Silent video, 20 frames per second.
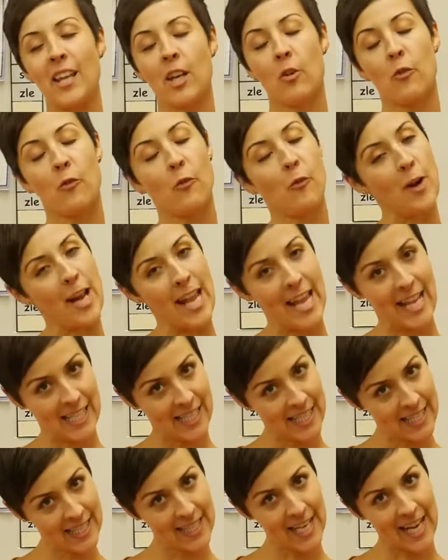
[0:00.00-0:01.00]
my little
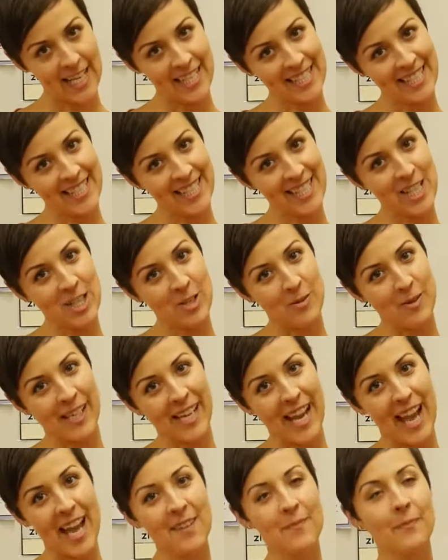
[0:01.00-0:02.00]
friends. Nice to see you
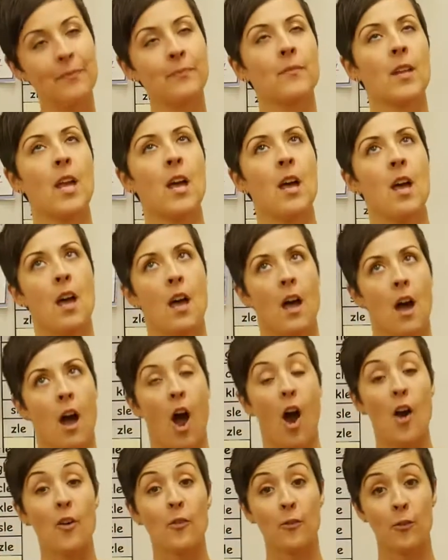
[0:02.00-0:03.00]
again.
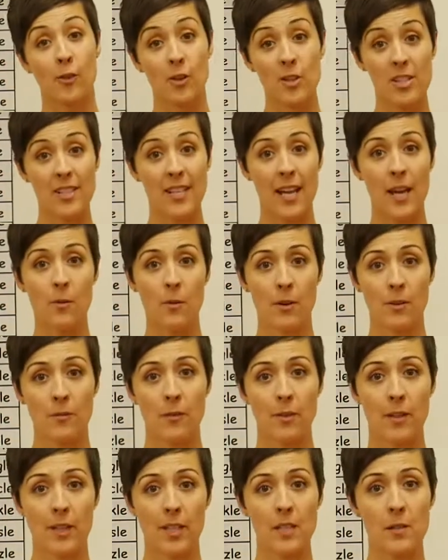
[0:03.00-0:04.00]
Our first sight word
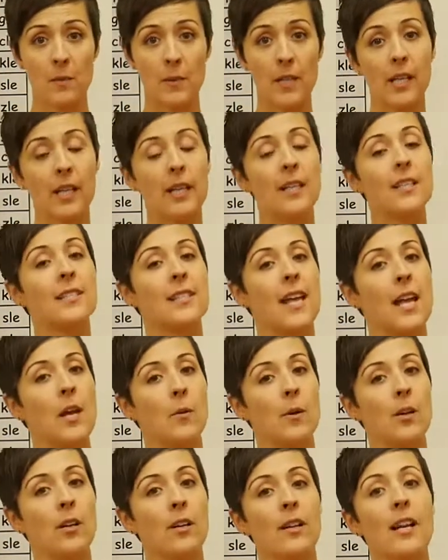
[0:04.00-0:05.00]
for this week is
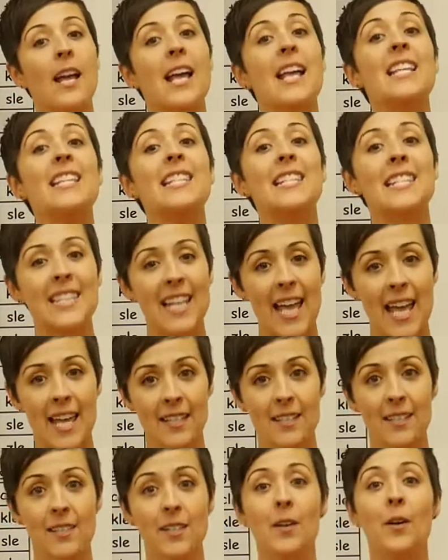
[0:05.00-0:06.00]
sight word
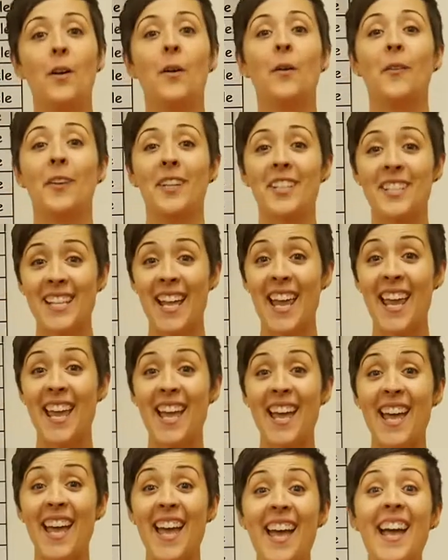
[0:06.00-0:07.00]
says. Will you
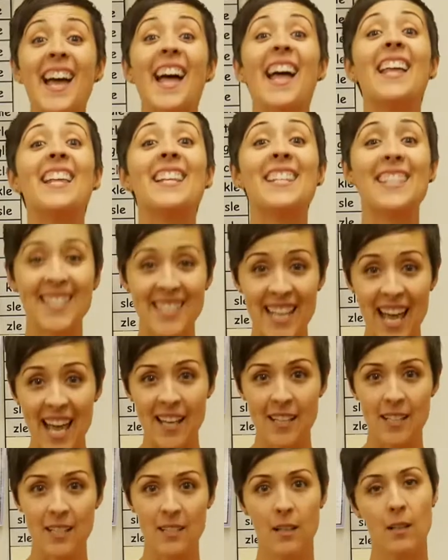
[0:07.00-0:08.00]
say it?
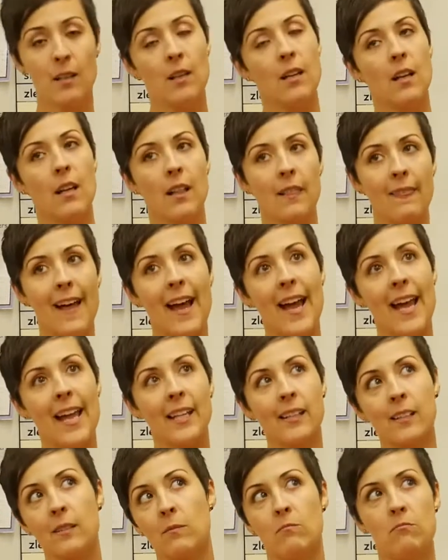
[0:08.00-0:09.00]
Says.
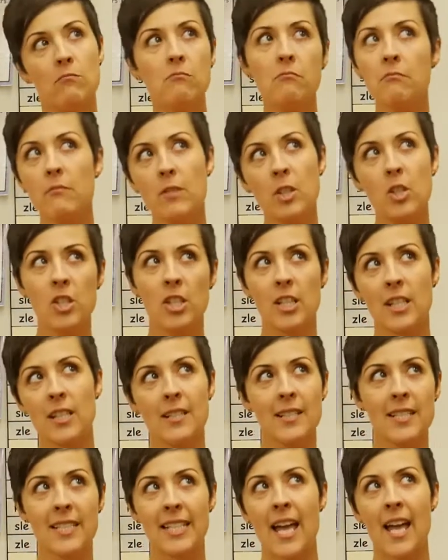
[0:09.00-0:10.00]
Like,
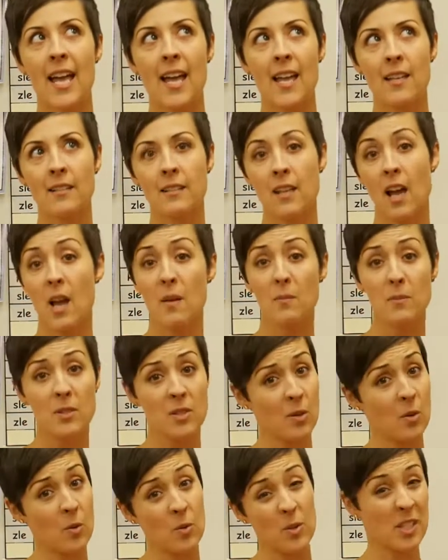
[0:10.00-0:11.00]
she says, I'm
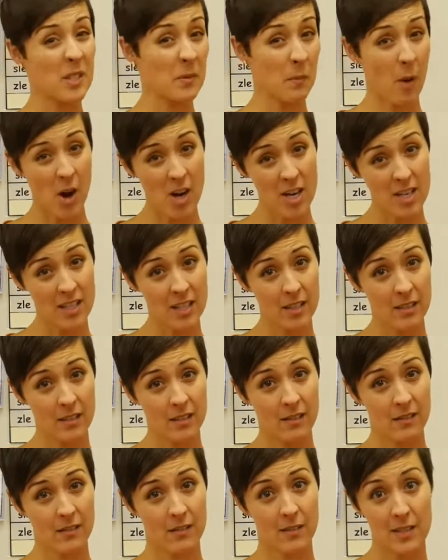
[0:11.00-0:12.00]
so smart.
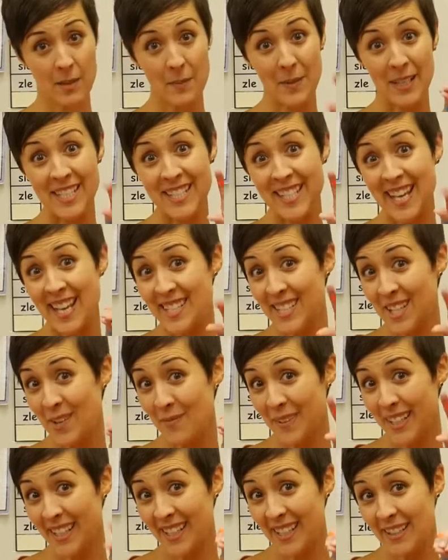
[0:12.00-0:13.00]
Somebody says
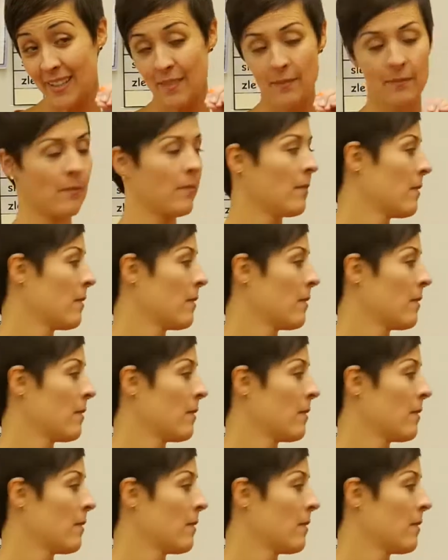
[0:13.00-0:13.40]
something.